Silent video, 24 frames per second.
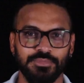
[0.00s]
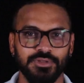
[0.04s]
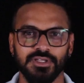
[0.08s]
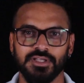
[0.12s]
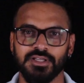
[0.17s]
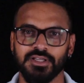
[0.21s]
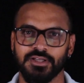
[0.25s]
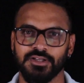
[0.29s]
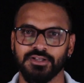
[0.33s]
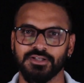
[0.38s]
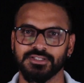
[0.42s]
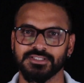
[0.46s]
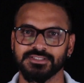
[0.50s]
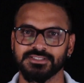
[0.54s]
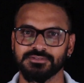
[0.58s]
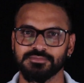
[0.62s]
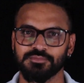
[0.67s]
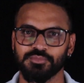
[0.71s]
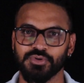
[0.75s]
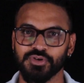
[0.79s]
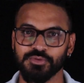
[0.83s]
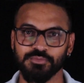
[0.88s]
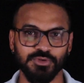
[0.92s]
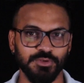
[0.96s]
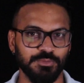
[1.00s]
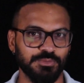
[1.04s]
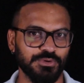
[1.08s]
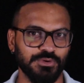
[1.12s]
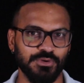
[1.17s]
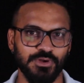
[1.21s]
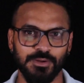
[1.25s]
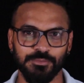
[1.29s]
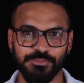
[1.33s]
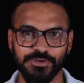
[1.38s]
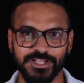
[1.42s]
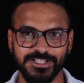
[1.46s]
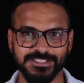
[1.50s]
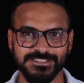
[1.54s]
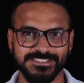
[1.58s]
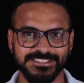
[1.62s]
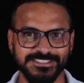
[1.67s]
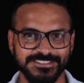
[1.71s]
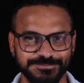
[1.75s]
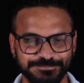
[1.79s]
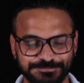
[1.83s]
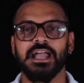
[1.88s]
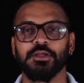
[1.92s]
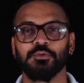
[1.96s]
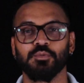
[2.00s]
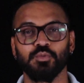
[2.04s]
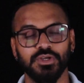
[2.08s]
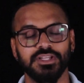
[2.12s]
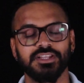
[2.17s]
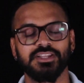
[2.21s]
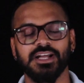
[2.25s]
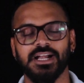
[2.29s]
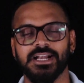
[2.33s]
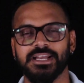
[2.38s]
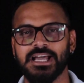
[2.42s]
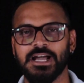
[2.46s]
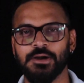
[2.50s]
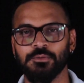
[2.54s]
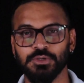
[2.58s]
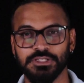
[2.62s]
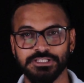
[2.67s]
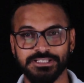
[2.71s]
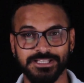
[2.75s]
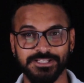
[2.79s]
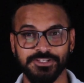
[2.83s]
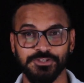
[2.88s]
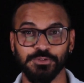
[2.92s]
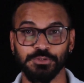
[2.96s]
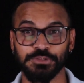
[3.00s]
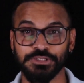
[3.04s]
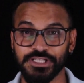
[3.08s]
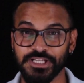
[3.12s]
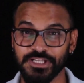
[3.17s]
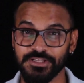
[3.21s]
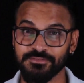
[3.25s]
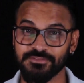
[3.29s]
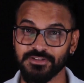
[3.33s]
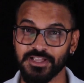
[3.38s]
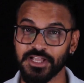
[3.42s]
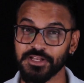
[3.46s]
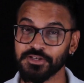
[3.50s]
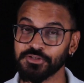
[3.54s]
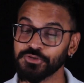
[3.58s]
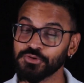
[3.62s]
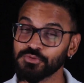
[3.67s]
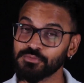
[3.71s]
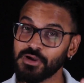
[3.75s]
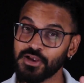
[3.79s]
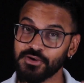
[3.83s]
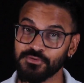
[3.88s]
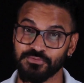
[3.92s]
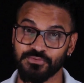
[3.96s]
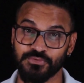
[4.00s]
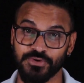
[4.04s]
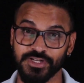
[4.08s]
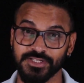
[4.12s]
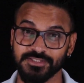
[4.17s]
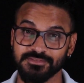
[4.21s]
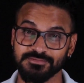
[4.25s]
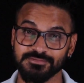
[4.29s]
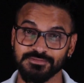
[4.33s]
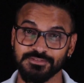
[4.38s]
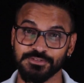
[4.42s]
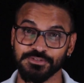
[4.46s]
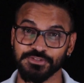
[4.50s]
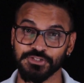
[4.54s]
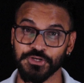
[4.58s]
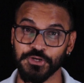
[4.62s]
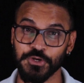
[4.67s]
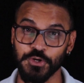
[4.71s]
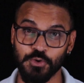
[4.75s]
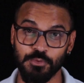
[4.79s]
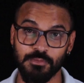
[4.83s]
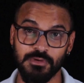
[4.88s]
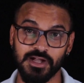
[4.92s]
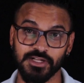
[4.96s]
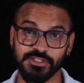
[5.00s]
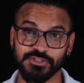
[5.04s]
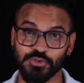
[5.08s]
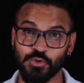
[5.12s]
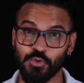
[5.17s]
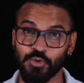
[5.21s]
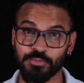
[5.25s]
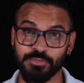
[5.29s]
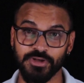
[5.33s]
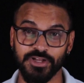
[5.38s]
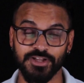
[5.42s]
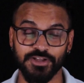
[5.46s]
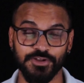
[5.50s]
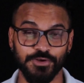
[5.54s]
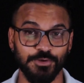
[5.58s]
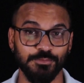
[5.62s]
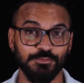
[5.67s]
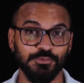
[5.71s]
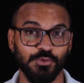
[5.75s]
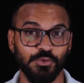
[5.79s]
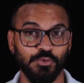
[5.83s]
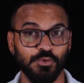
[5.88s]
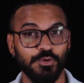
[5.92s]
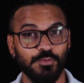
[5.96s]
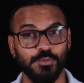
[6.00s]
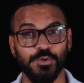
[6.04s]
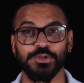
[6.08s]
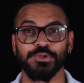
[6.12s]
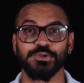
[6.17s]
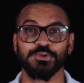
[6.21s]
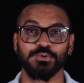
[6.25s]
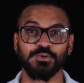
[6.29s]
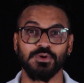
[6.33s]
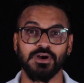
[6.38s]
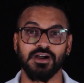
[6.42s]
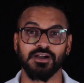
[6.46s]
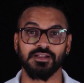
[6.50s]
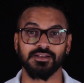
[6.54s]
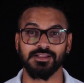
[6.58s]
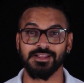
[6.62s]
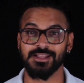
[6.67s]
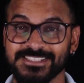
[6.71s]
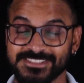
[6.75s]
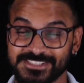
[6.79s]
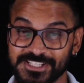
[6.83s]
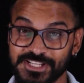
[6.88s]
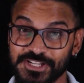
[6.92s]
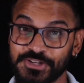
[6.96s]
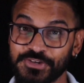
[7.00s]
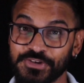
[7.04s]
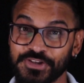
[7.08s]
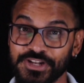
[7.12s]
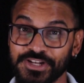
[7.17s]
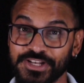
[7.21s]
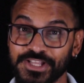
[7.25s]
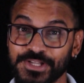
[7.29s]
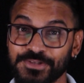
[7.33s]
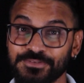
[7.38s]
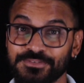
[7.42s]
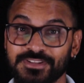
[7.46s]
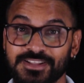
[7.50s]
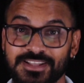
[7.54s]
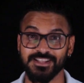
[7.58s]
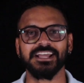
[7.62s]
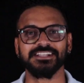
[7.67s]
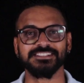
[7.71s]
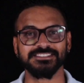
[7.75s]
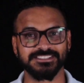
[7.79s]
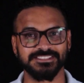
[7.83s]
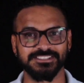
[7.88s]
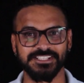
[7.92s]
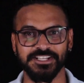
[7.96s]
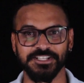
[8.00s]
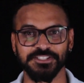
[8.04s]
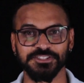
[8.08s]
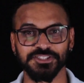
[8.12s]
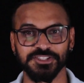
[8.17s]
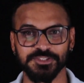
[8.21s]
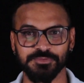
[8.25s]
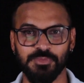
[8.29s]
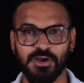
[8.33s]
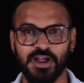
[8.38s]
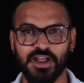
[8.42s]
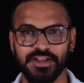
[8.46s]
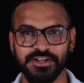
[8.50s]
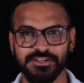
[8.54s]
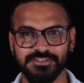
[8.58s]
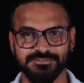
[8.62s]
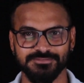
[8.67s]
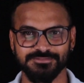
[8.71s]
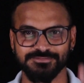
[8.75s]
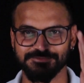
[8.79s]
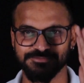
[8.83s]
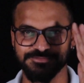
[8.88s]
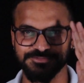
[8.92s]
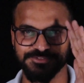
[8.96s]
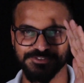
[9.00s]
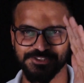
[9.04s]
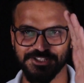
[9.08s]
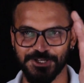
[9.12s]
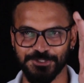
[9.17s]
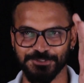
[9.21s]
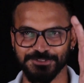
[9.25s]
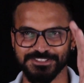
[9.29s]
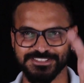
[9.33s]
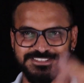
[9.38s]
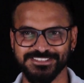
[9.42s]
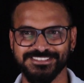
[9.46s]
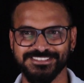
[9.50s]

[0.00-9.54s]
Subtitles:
because Premiere Pro updates. And with that, I will take your leave, and you, my friend, the nomads or bankrupt, whoever you are, stay creative and stay inspired. Ciao.